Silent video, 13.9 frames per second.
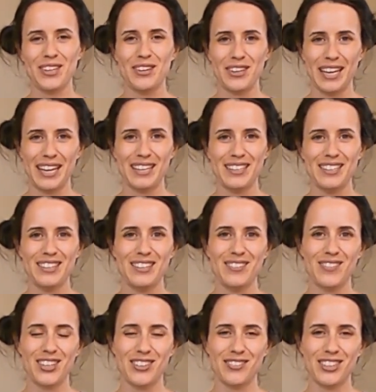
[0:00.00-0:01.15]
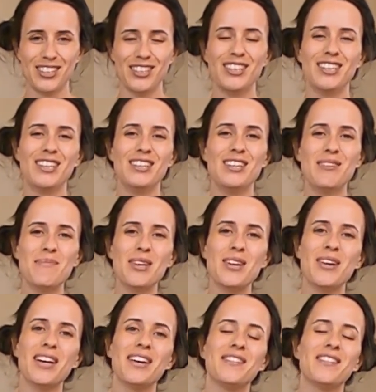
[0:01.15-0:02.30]
Okay, wonderful. I hope that
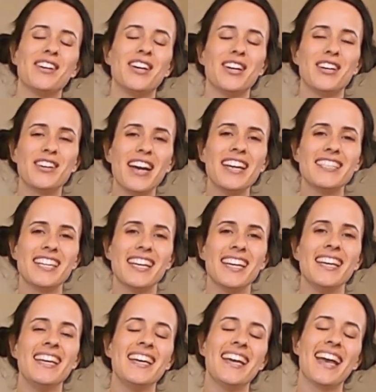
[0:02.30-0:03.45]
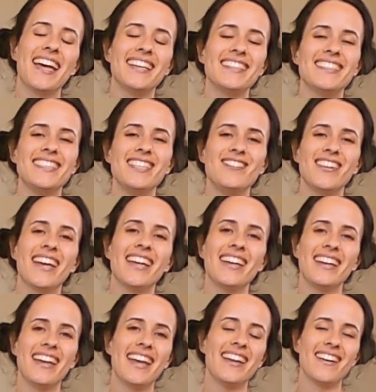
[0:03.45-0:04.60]
you have a great day, and I'll see you
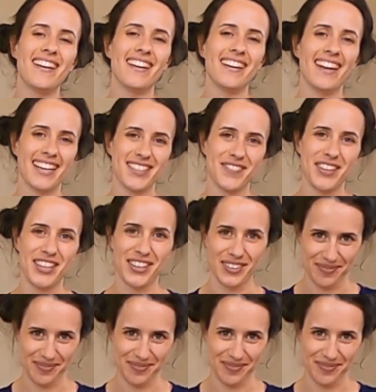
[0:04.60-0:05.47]
again in our next video.